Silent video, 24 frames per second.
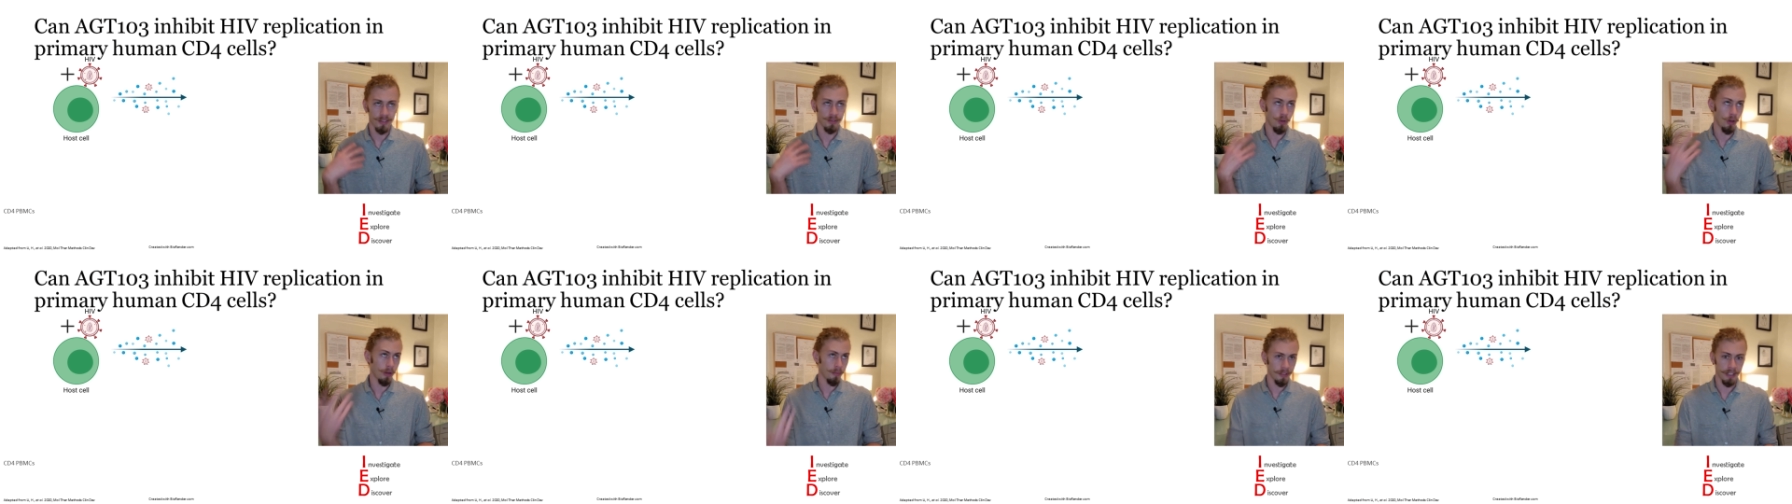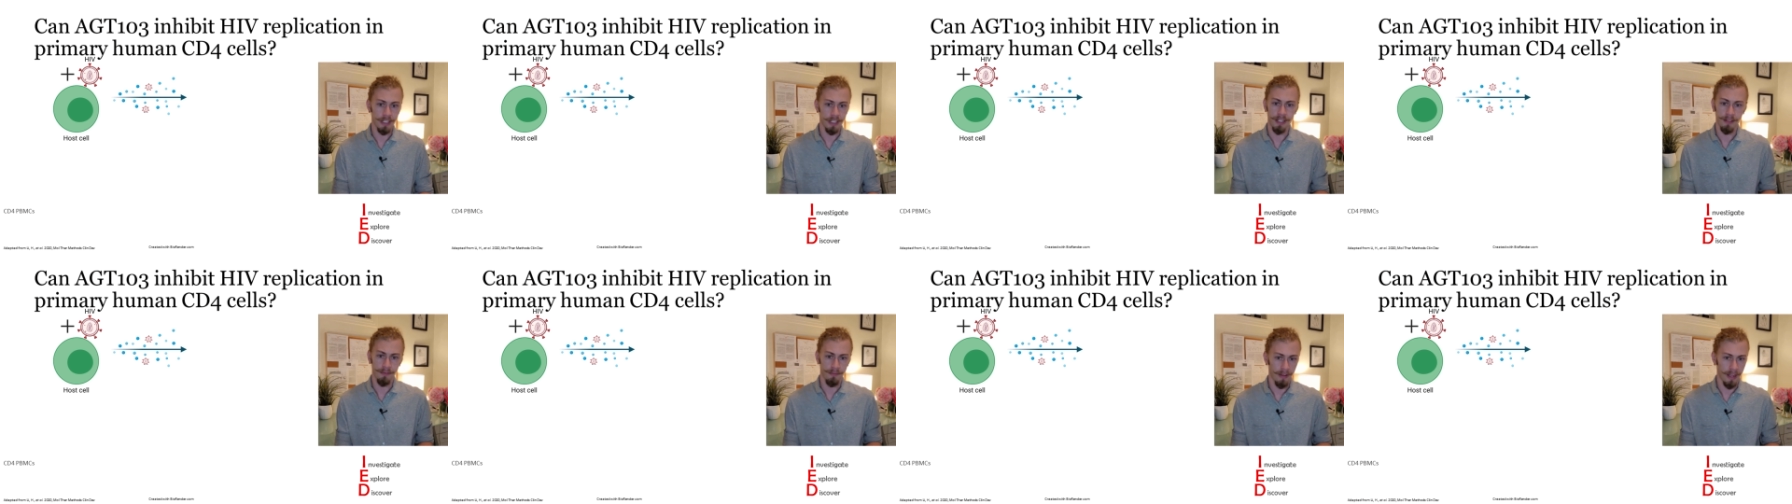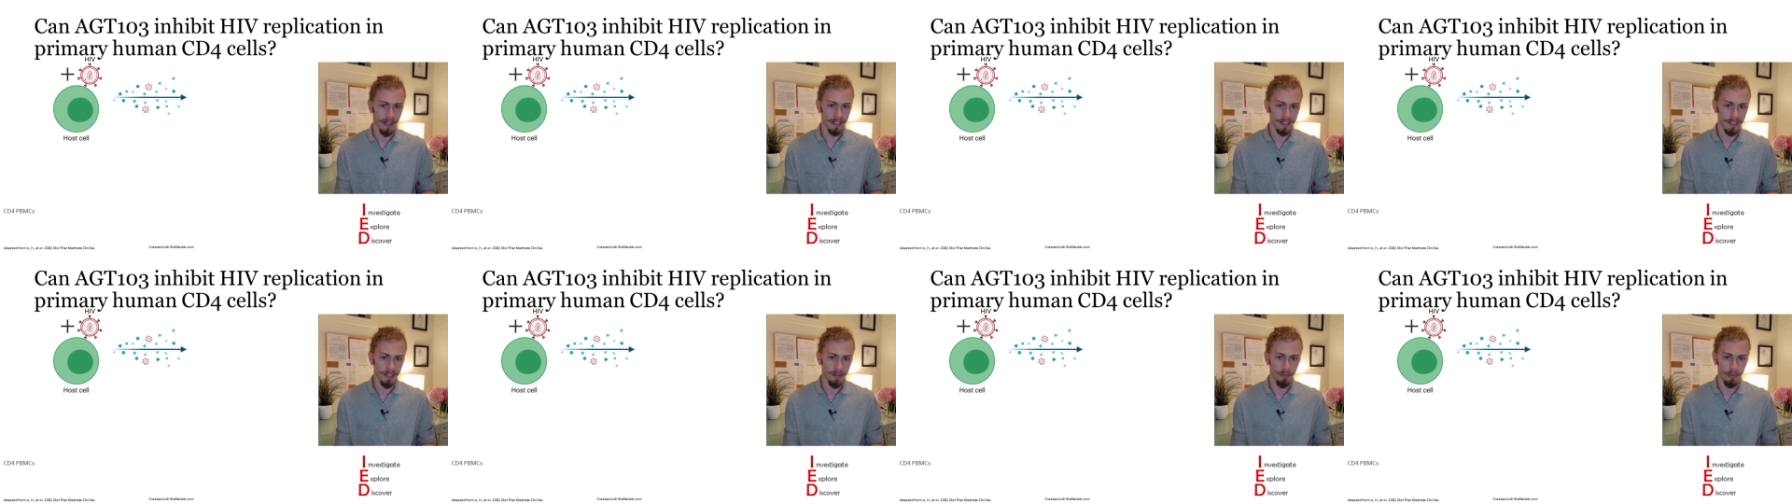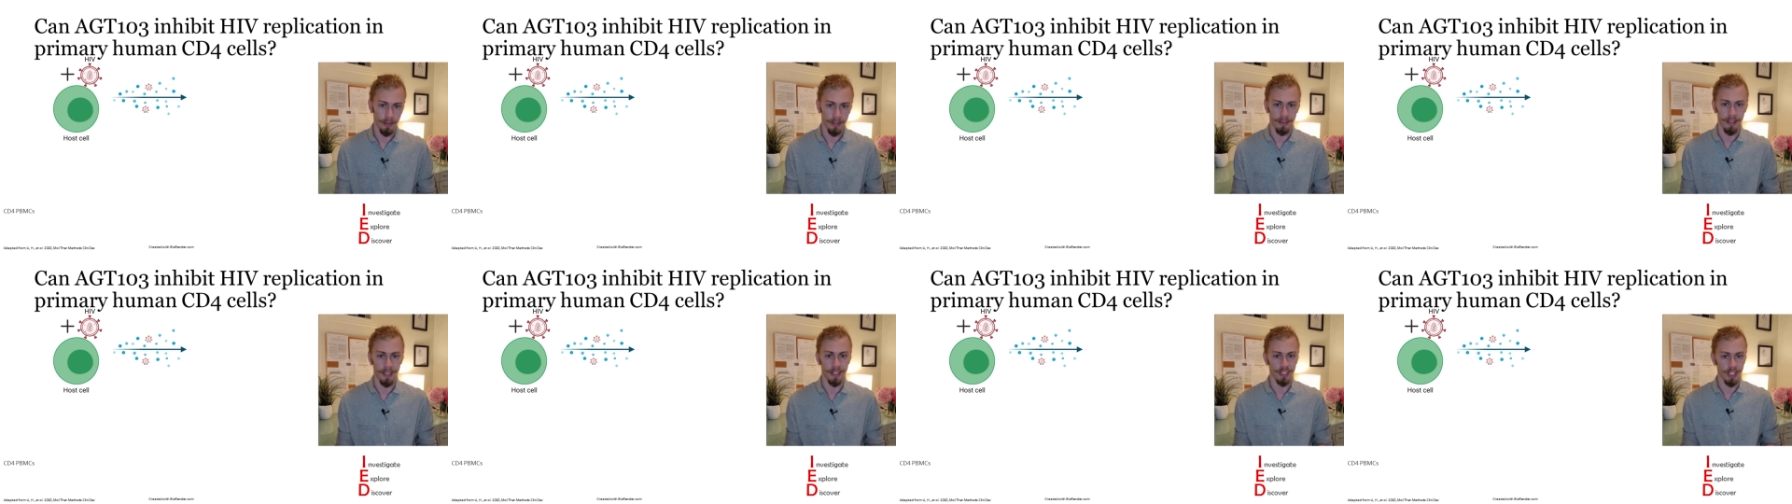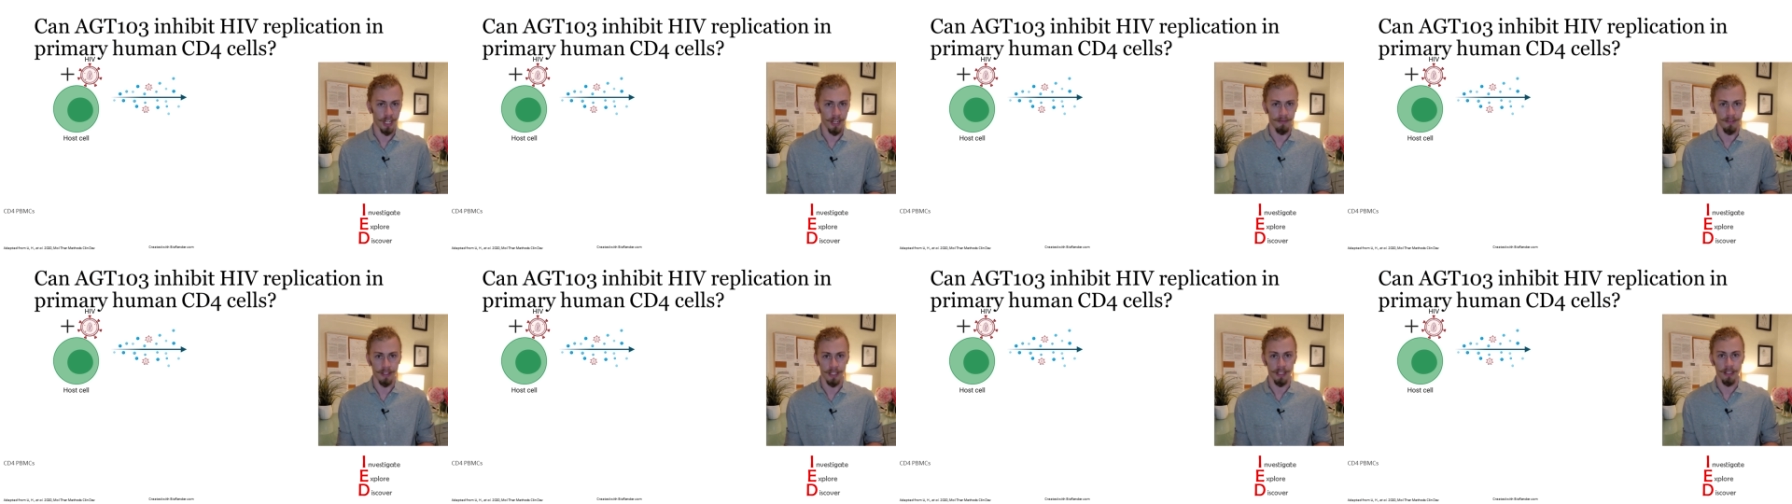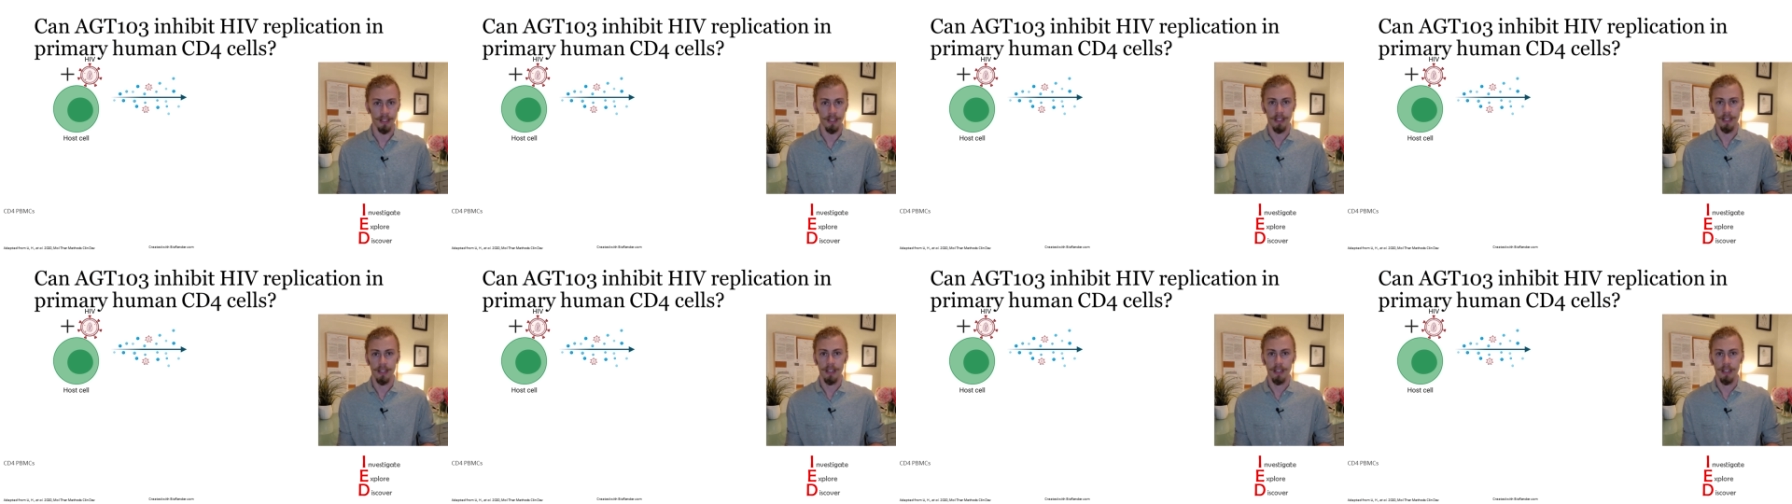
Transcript: normally infected with HIV